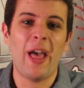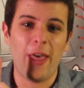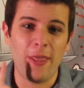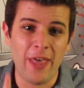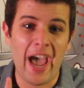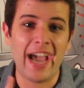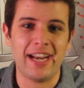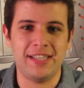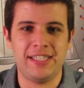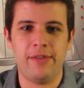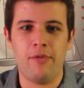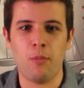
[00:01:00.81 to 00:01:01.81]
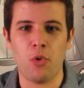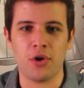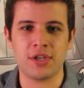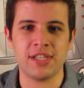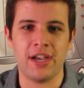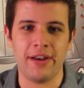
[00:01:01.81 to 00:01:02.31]
that is even more
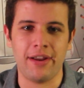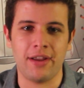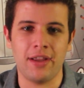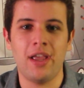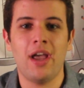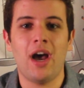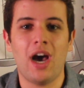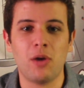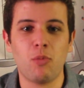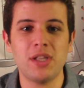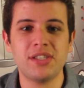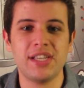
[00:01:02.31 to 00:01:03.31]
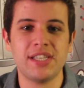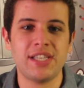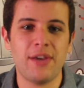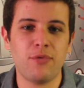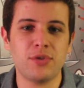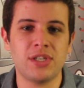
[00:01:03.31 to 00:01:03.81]
exciting. On Wednesday,
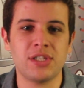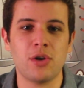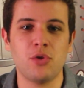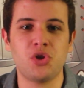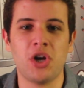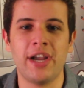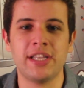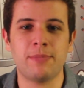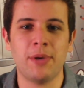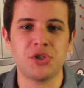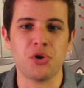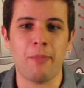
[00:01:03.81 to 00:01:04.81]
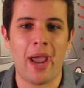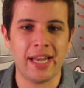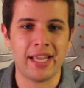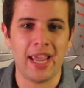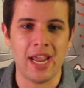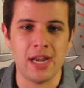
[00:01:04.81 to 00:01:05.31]
San Francisco Giants pitcher Matt
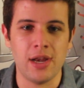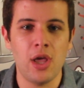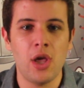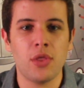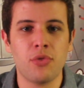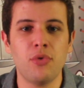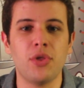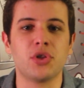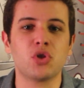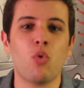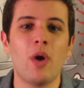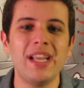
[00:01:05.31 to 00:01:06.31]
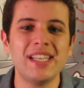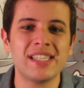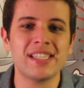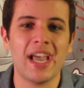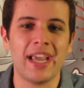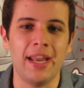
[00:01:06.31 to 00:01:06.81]
Cain threw the
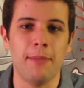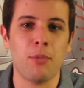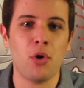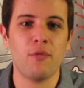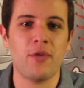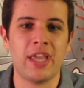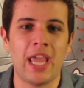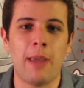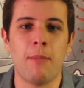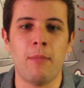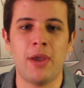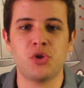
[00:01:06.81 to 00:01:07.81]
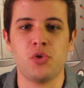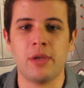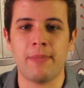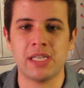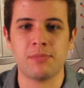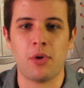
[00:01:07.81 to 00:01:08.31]
22nd perfect game in Major League
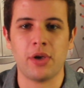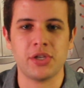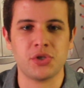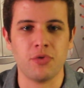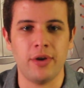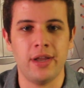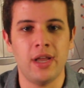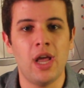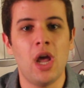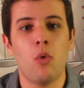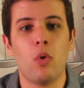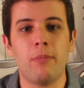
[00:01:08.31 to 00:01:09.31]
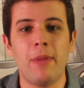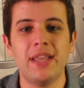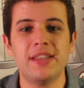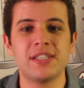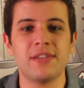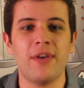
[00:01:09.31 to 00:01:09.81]
Baseball history. What made
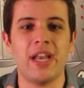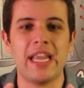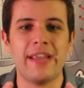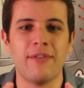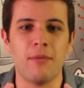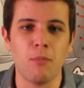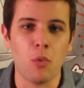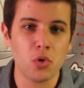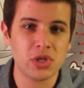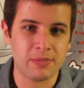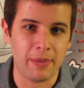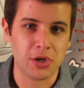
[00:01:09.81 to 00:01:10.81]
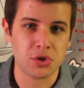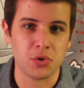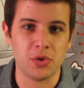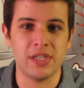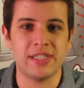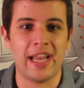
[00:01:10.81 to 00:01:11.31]
this event even more special
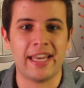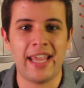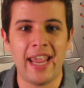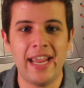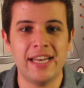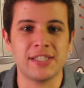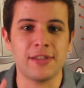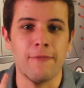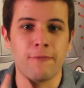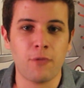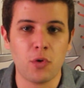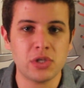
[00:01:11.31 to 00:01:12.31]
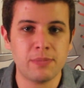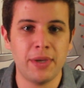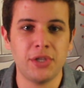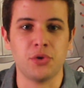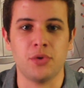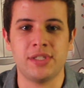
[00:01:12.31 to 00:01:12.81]
is that Cain is the first
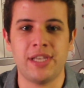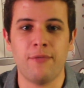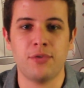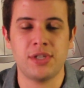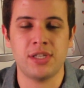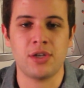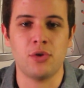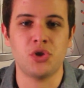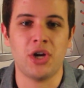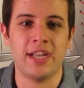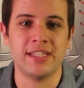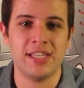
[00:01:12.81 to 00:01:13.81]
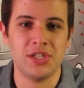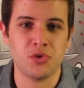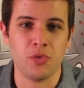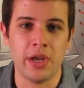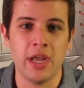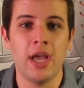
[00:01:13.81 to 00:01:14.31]
pitcher in San Francisco Giants
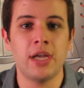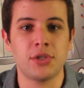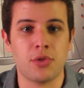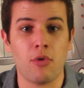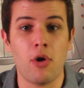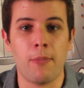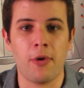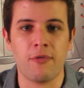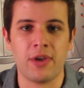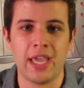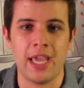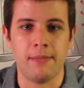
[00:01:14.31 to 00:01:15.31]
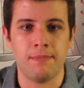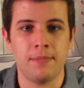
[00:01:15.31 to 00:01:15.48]
history to throw a perfect game.